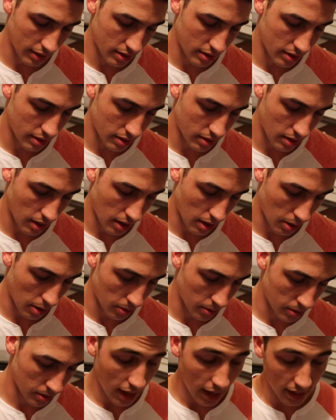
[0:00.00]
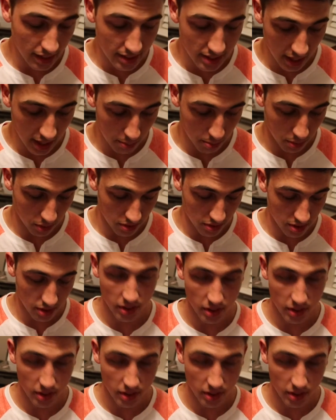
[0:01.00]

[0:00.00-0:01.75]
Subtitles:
So examples,